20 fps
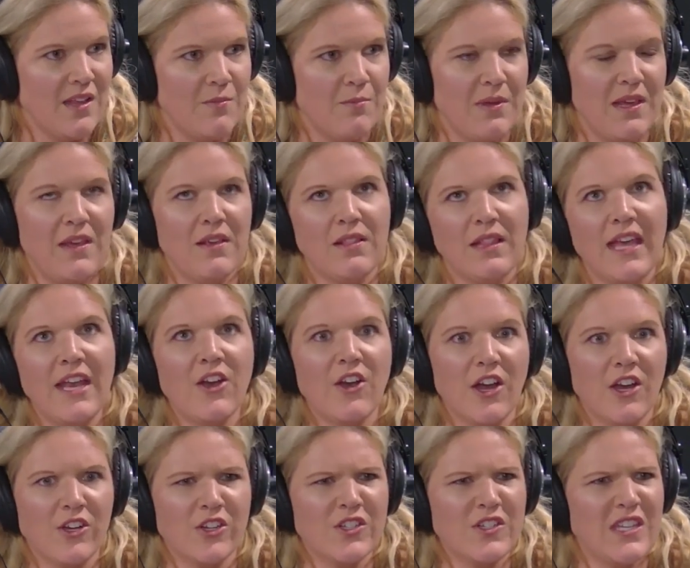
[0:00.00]
and then B,
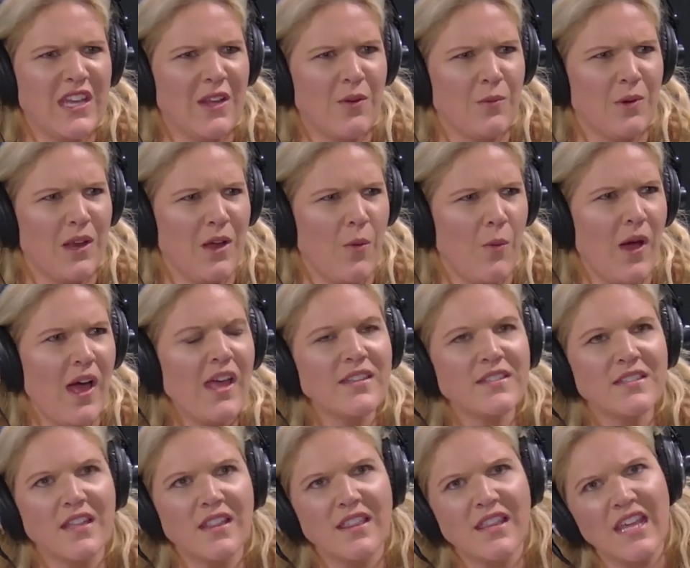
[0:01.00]
later understand what it
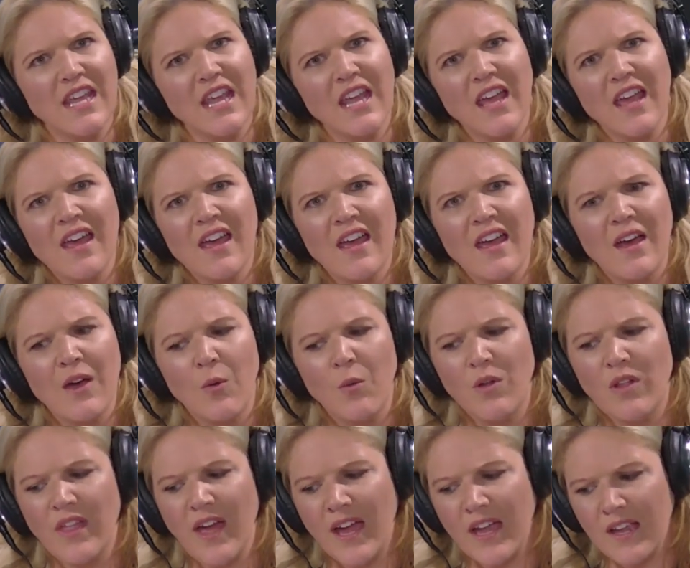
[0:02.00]
was and think,
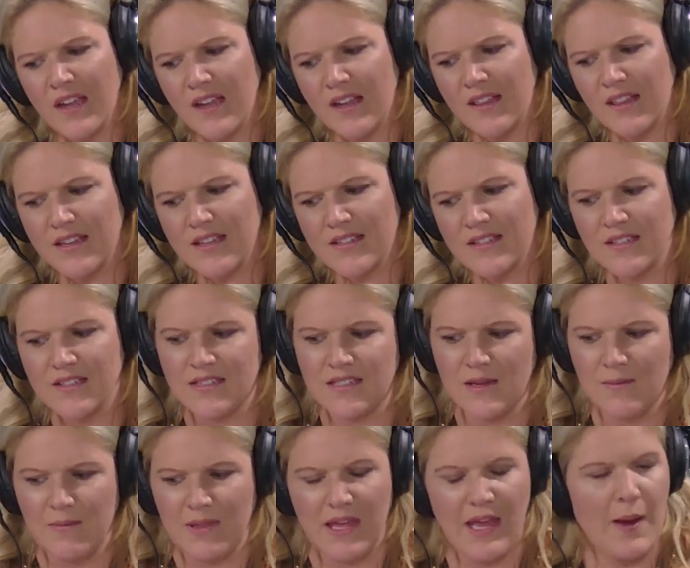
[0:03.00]
well, that, that doesn't
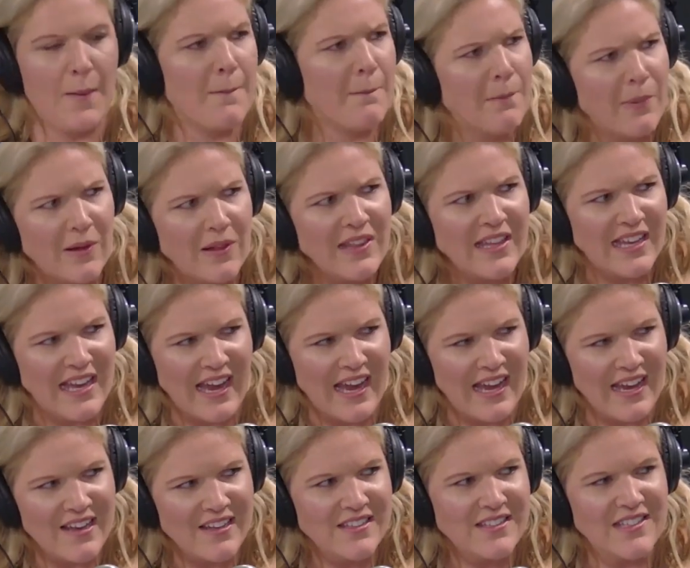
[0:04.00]
seem like
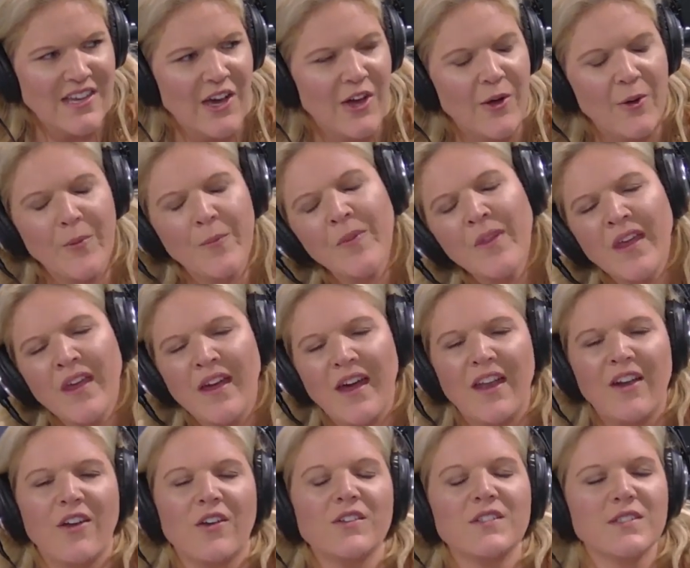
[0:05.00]
bullying. So
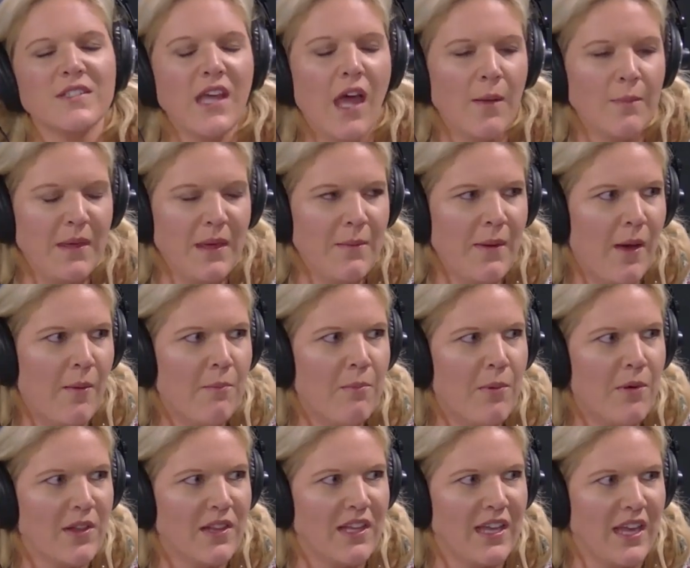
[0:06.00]
I don't know. So tell me
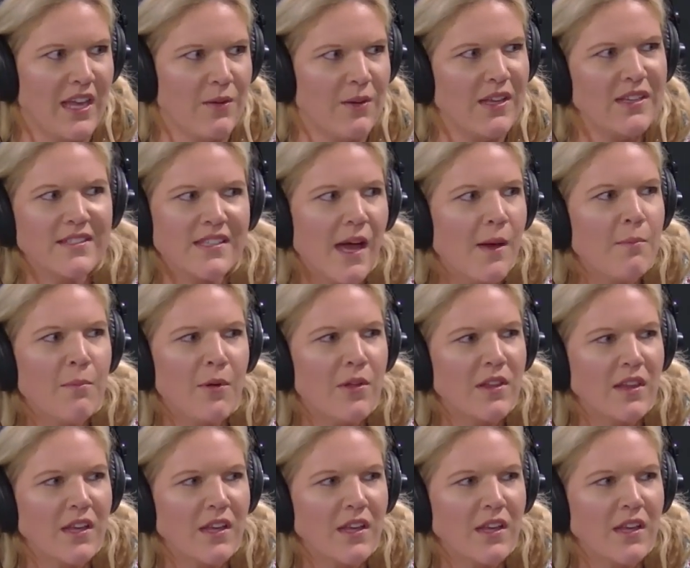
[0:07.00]
about bullying. Is that